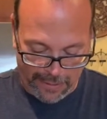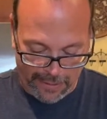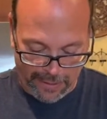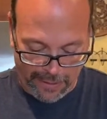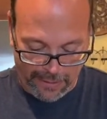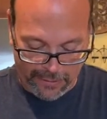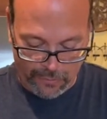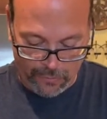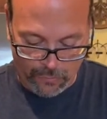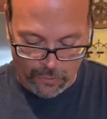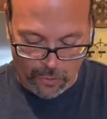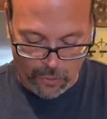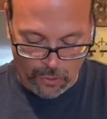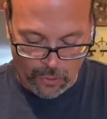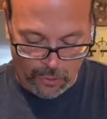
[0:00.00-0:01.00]
And you
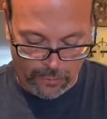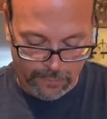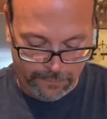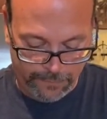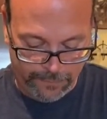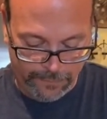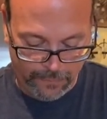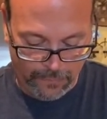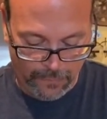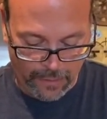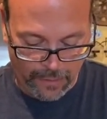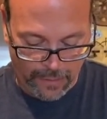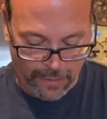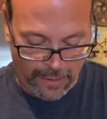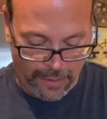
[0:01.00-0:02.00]
roll,
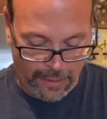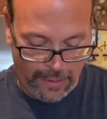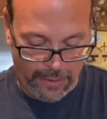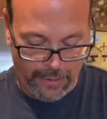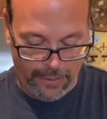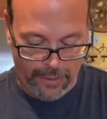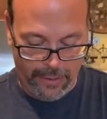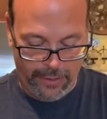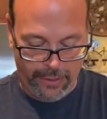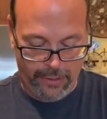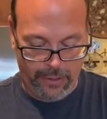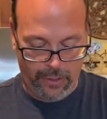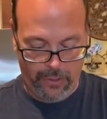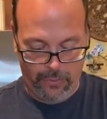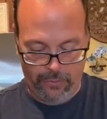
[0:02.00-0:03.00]
and there you
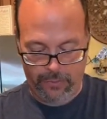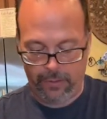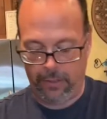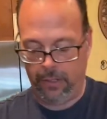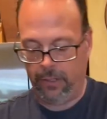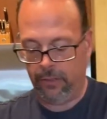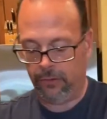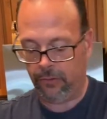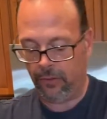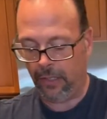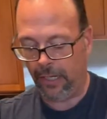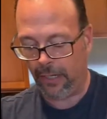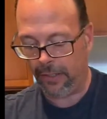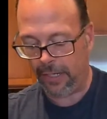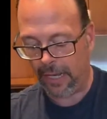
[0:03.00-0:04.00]
go. So
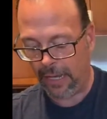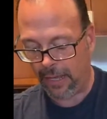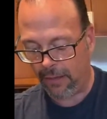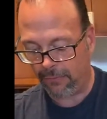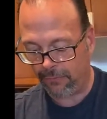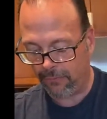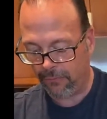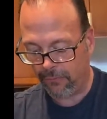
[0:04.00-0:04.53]
now you have